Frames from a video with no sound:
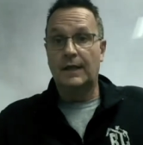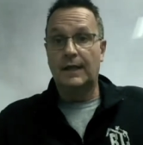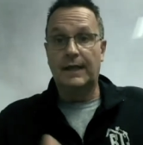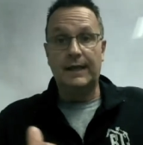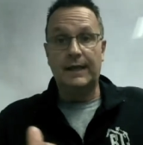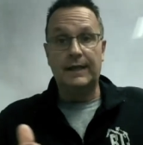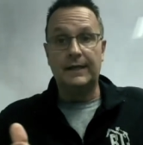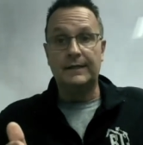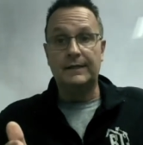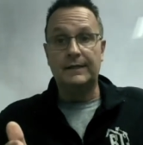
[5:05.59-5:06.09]

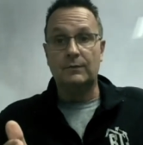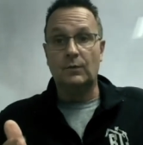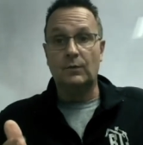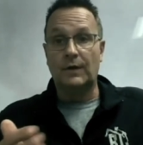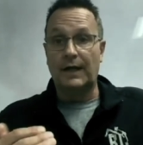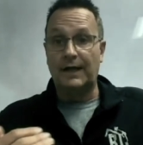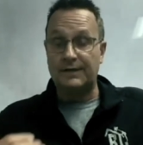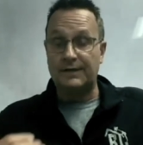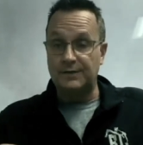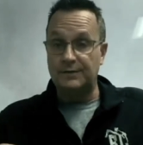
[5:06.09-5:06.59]
And what
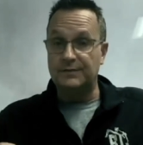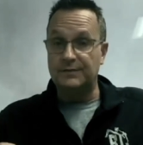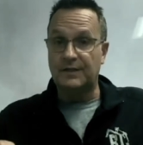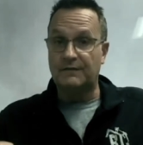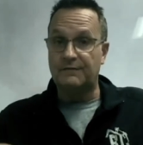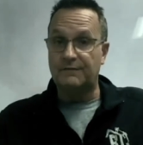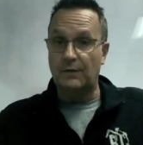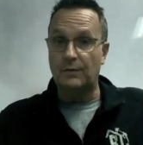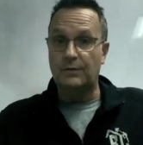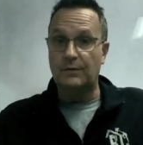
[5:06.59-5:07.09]
I do is I
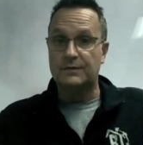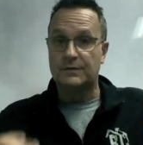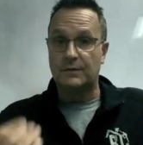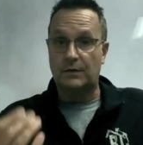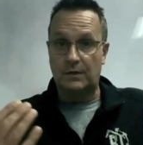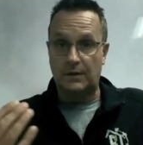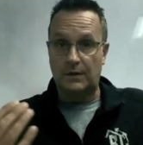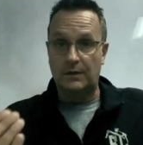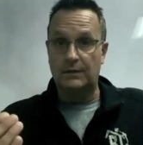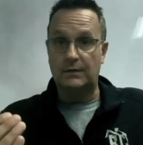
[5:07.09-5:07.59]
focus
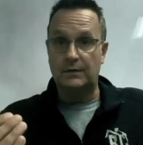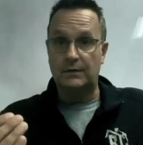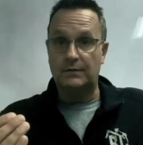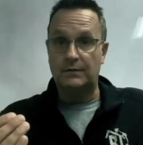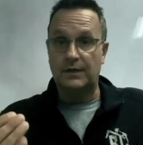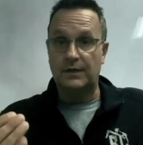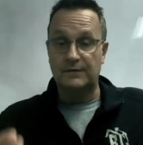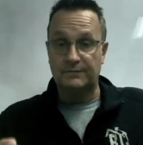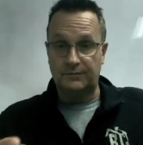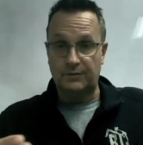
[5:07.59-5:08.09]
on
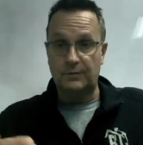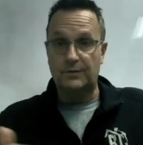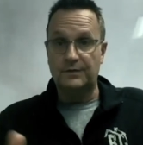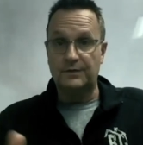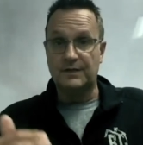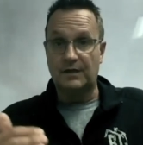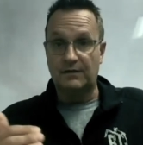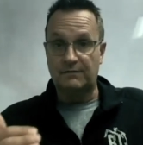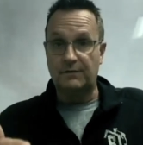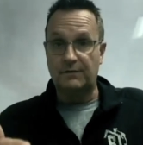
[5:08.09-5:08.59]

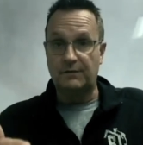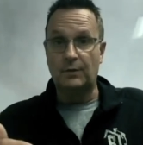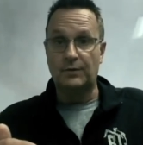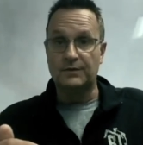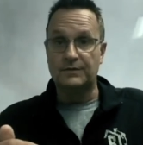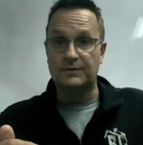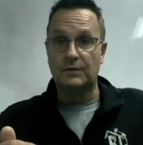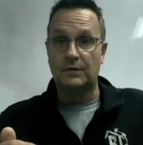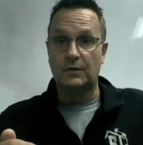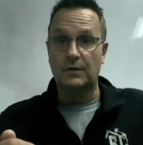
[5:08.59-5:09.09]
influence, I
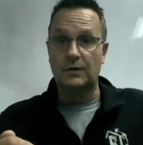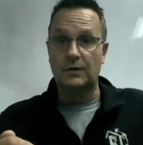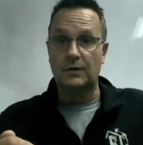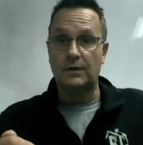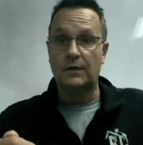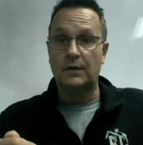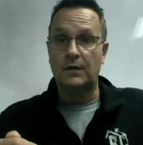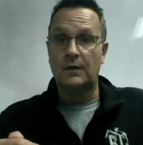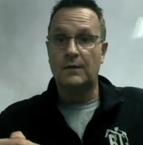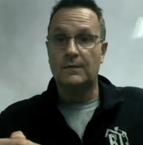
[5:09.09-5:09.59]
focus
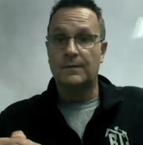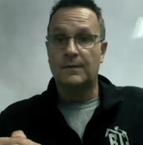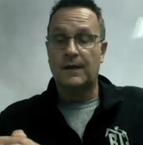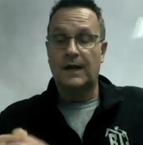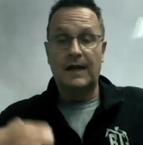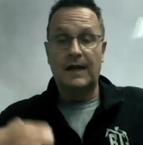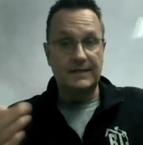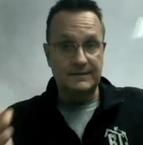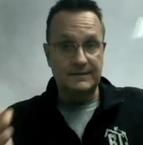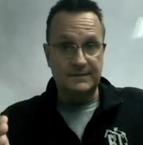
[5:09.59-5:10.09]
on
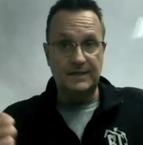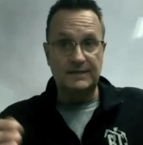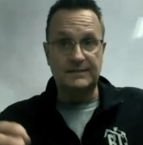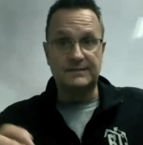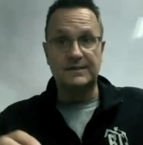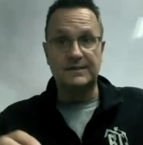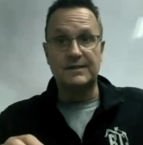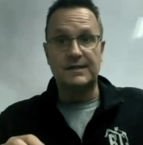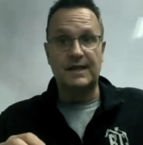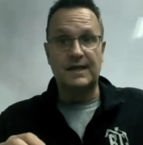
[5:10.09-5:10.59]
high
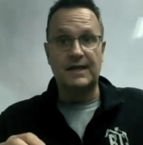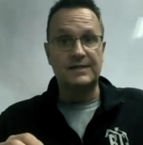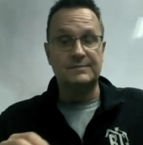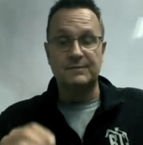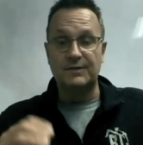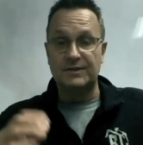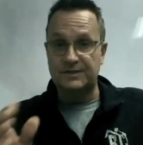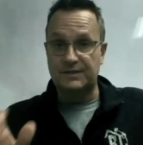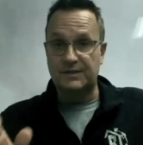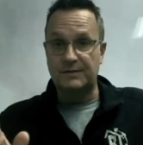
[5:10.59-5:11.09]
stakes
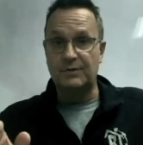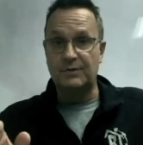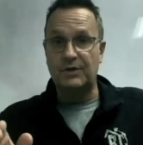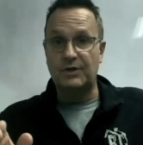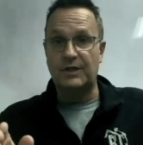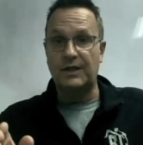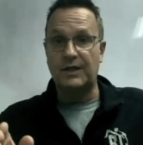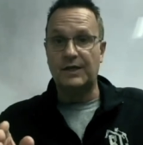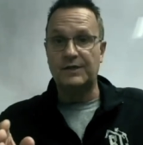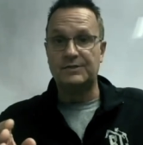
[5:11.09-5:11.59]
engagements,
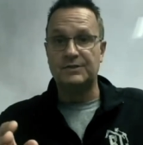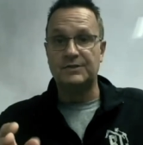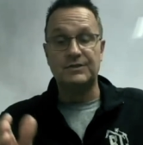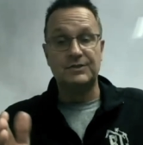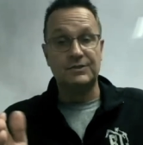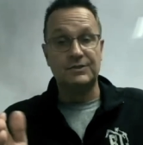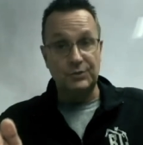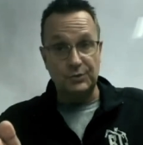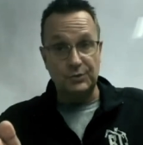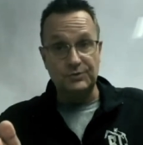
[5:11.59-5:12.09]

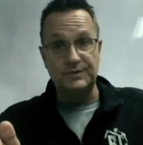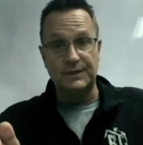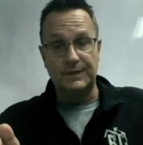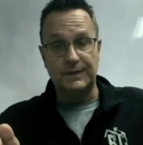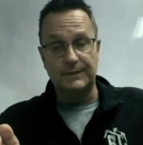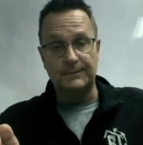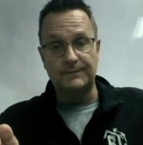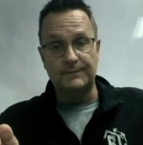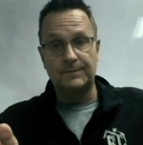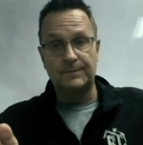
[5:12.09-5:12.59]
communications,
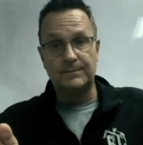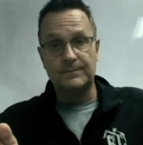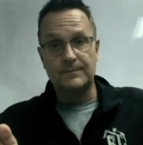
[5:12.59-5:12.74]
using